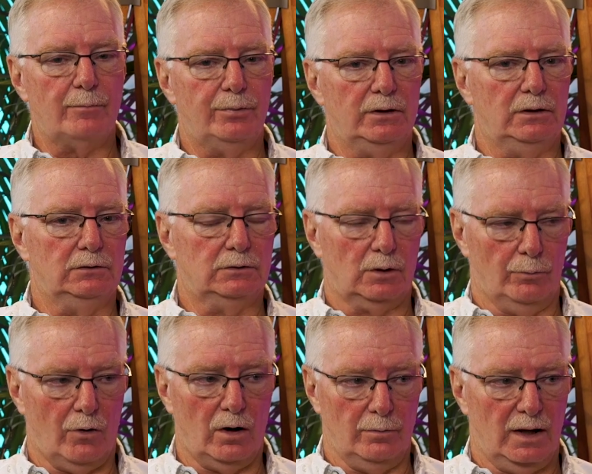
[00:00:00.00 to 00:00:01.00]
that been
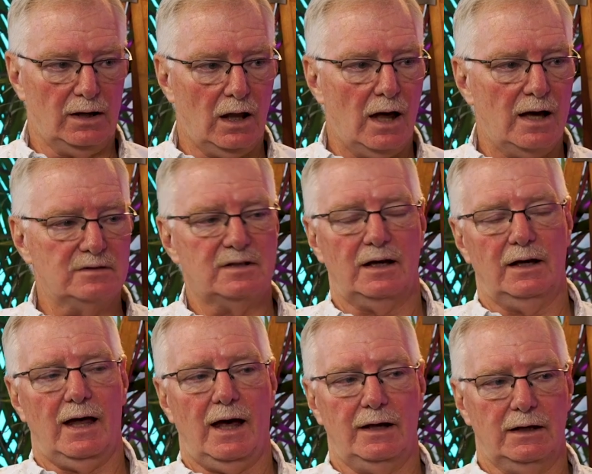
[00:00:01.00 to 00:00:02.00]
compartmentalized, had
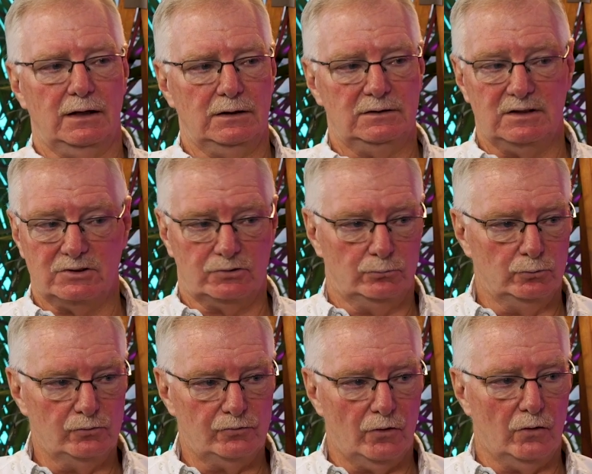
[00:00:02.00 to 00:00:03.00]
it had a decent
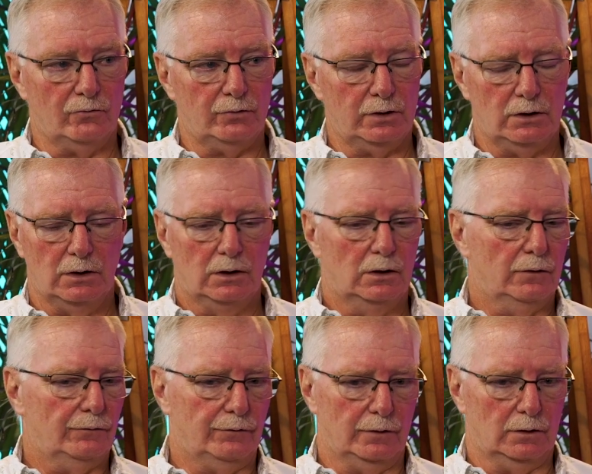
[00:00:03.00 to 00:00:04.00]
roof over it,
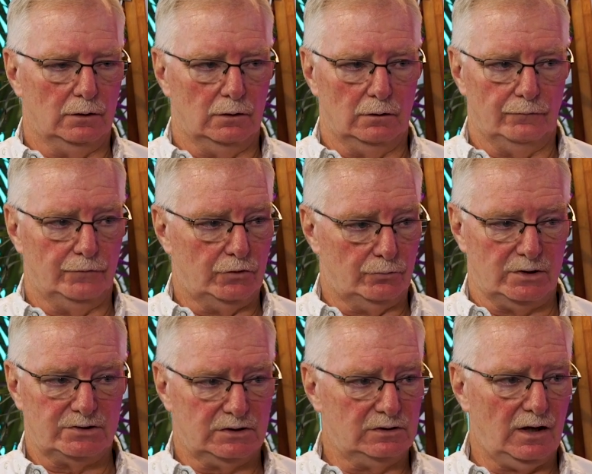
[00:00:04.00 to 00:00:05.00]
the
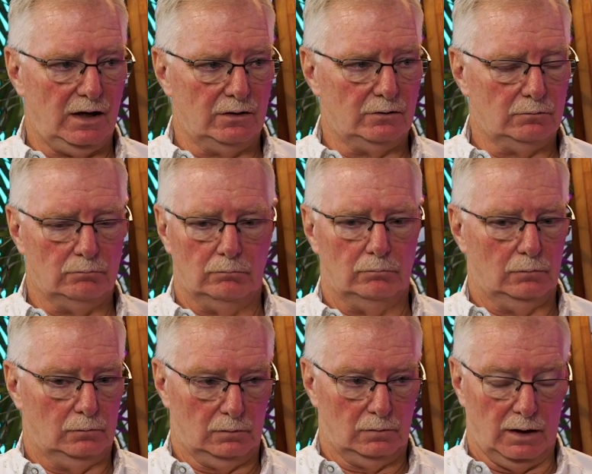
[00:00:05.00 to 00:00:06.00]
grease container,
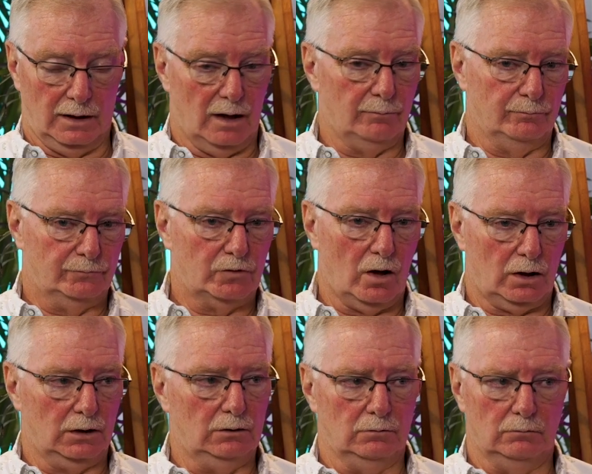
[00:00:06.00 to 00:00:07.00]
and I'm
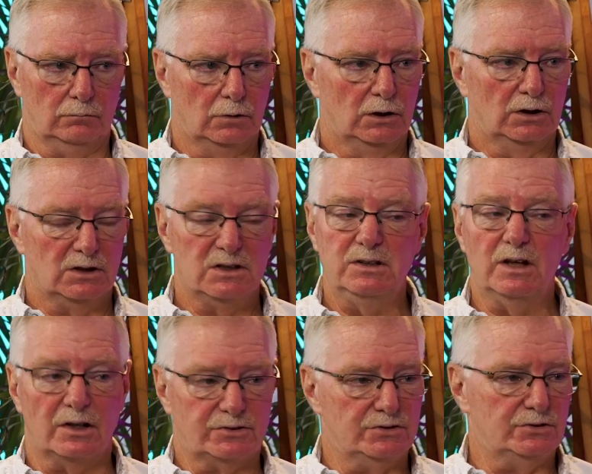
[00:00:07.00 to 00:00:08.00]
talking
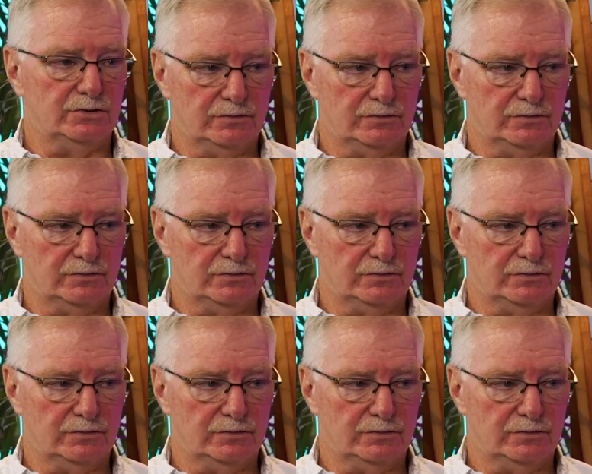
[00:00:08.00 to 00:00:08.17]
dozens